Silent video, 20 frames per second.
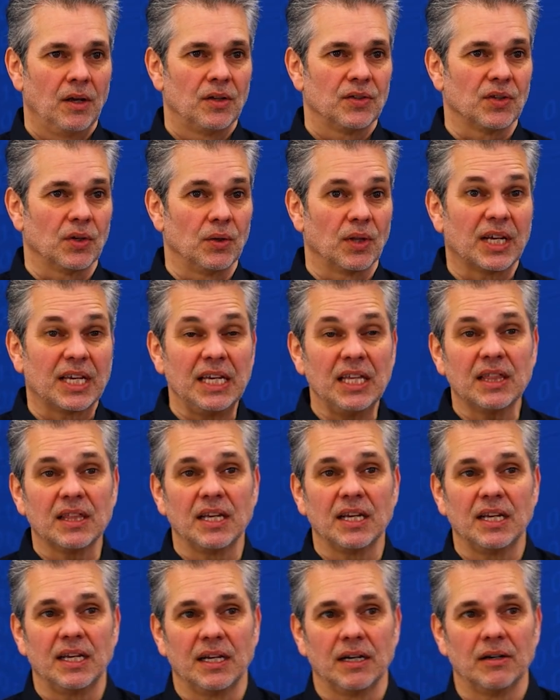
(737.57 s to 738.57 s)
So the key
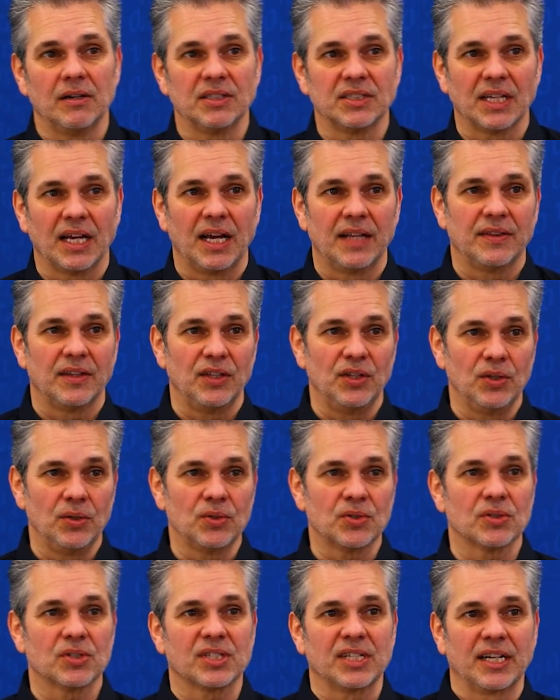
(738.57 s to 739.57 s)
thing here is that the
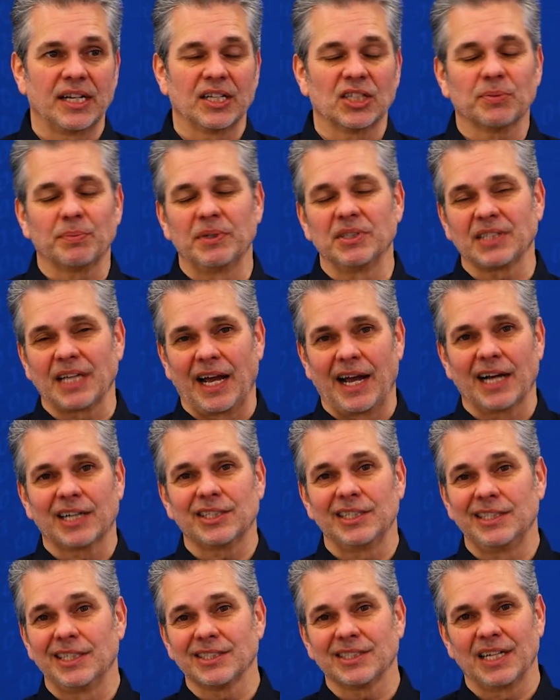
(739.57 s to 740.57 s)
user sending experience
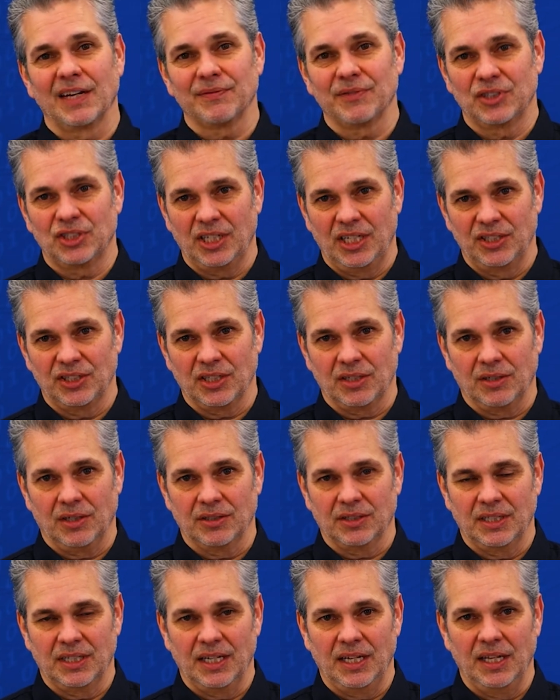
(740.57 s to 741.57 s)
actually doesn't have to change at all
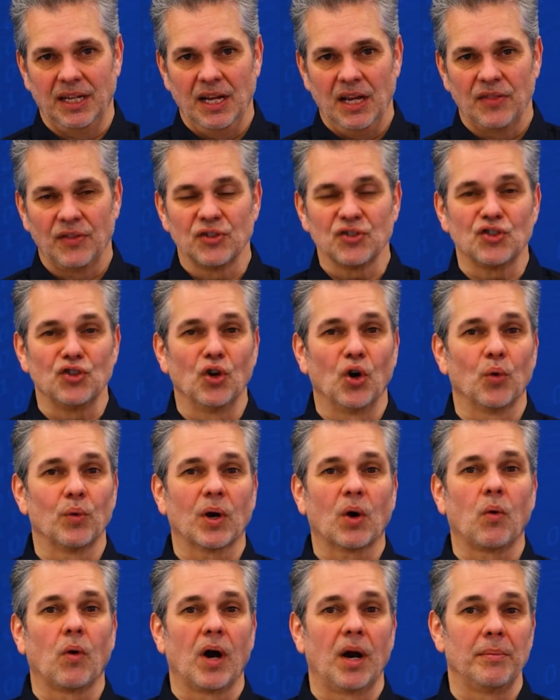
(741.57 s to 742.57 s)
today. There's no
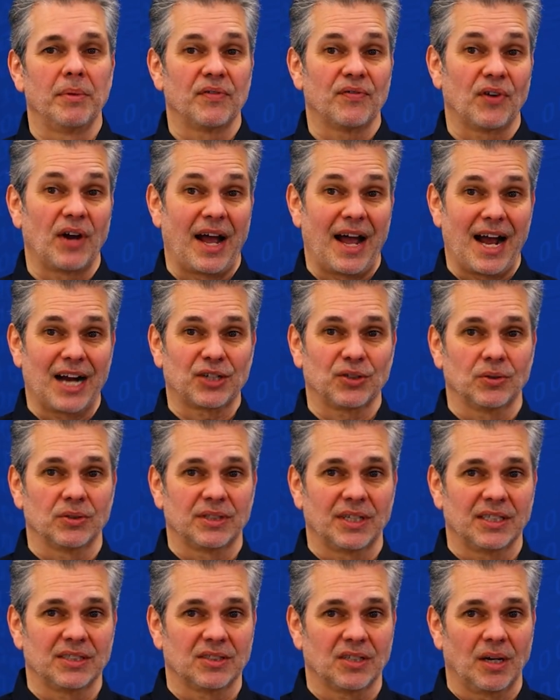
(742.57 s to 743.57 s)
requirement for actual
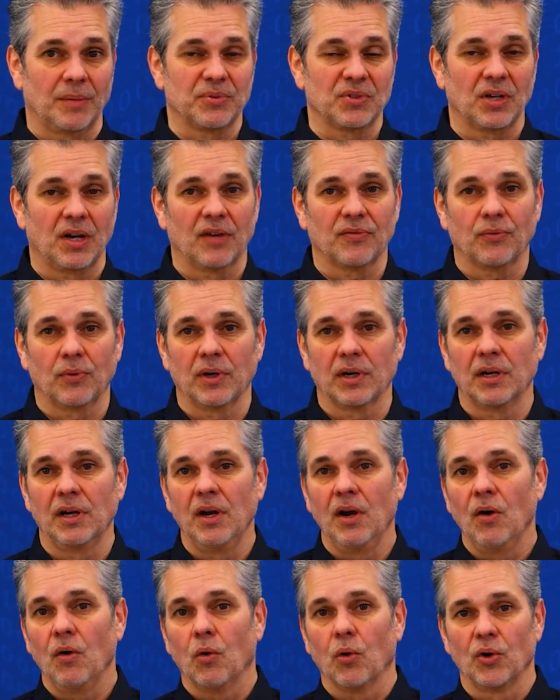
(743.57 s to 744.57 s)
desktop software
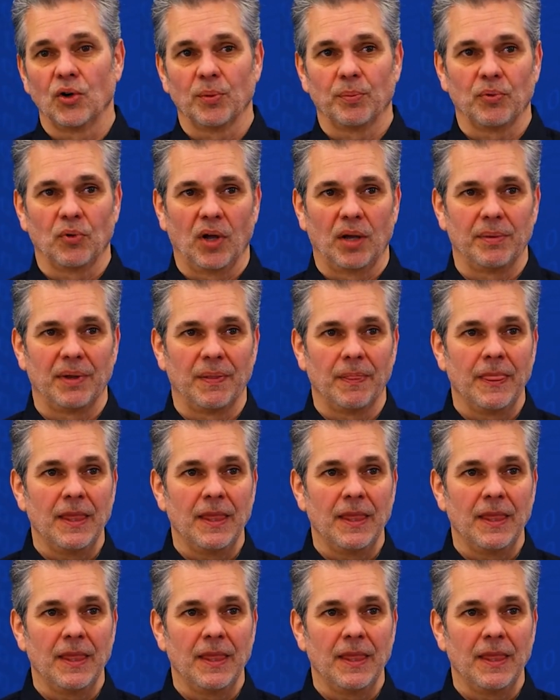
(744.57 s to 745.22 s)
or deployment.